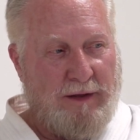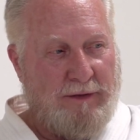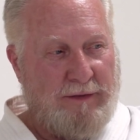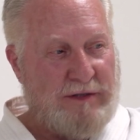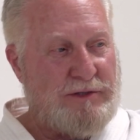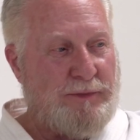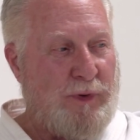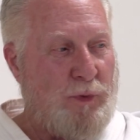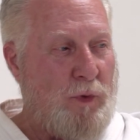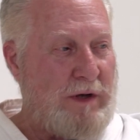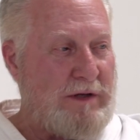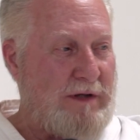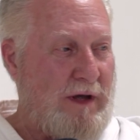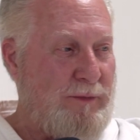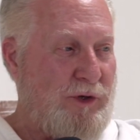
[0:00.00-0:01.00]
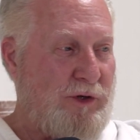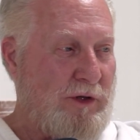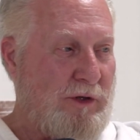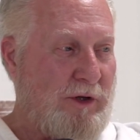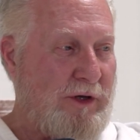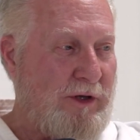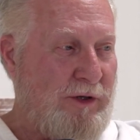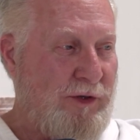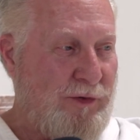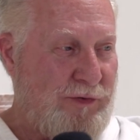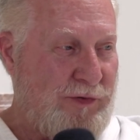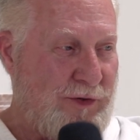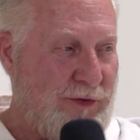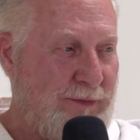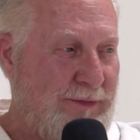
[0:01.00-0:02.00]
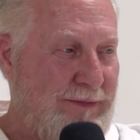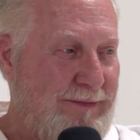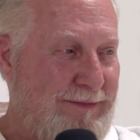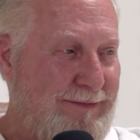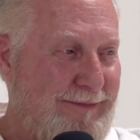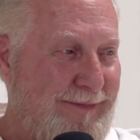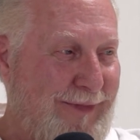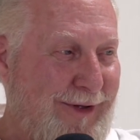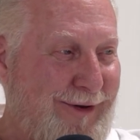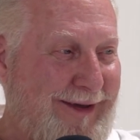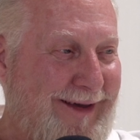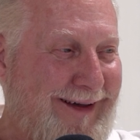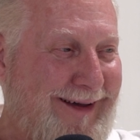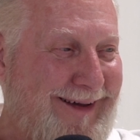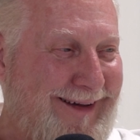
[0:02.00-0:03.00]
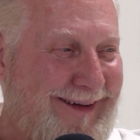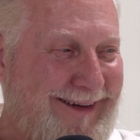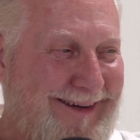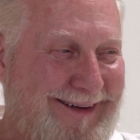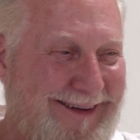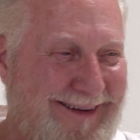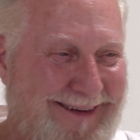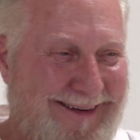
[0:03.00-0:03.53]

this will be one time you can look at YouTube. Okay?